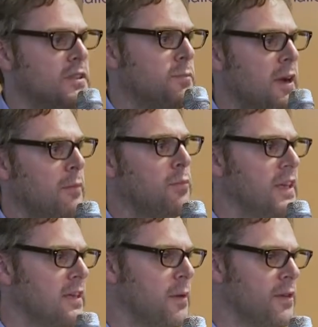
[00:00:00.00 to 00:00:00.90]
had spread
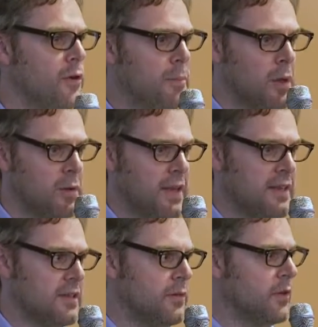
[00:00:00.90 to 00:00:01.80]
unpredictably through
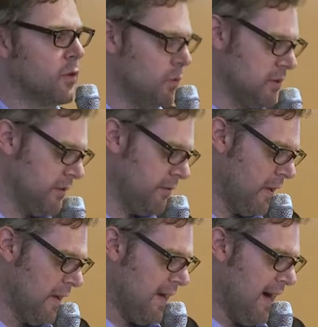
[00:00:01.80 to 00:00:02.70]
buildings over the course of
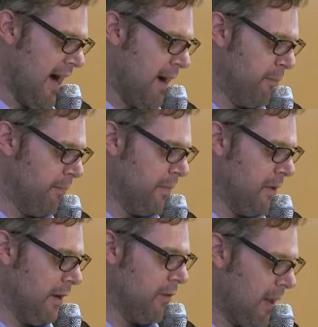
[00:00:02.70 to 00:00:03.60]
a
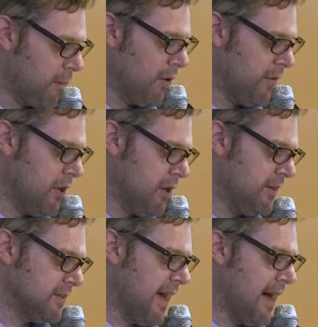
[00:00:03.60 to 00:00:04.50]
number of
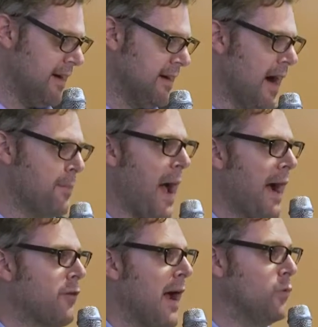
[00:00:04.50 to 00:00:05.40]
years, and that our
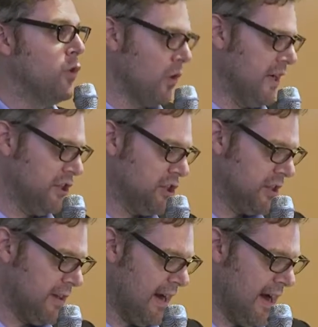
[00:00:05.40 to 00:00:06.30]
background
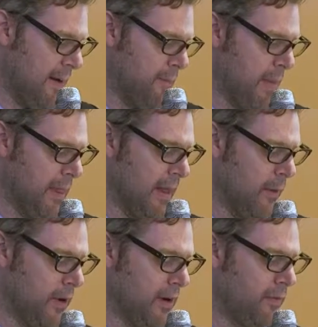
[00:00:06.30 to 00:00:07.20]
knowledge meant
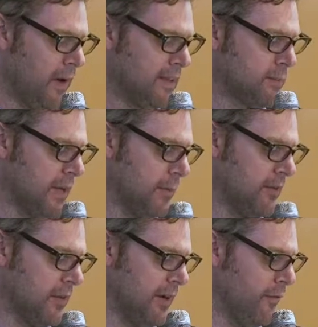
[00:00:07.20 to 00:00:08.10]
that when a fire spread up the
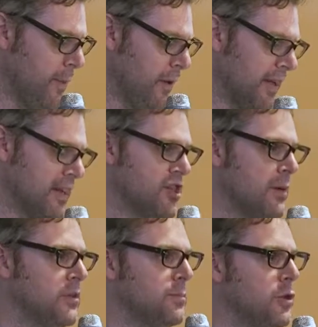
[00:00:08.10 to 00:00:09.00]
side of a building in
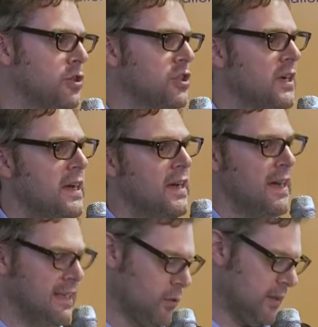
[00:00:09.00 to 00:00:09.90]
Shepherd's Bush
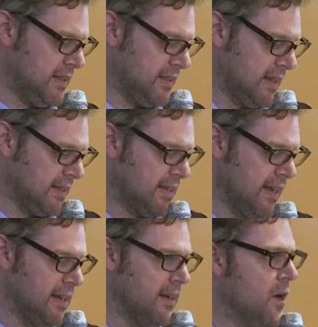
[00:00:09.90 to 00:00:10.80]
in
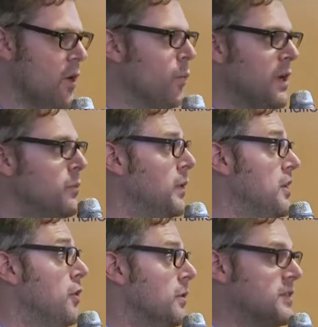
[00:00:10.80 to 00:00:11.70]
2016, we
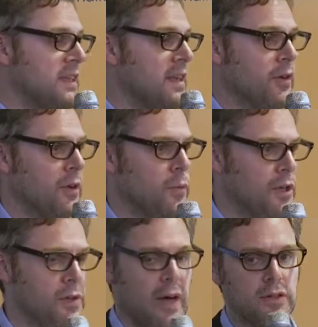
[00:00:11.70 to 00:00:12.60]
knew it was significant.
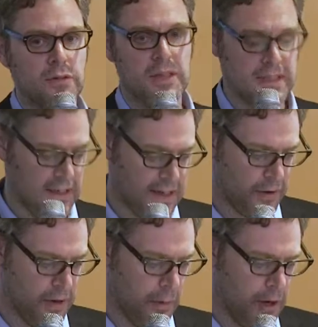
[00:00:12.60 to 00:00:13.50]
We knew that was a really
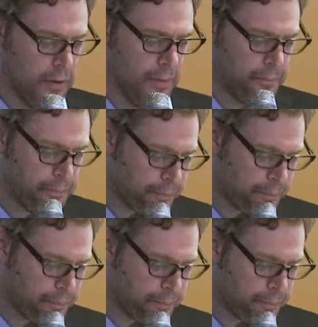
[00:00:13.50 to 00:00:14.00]
significant moment.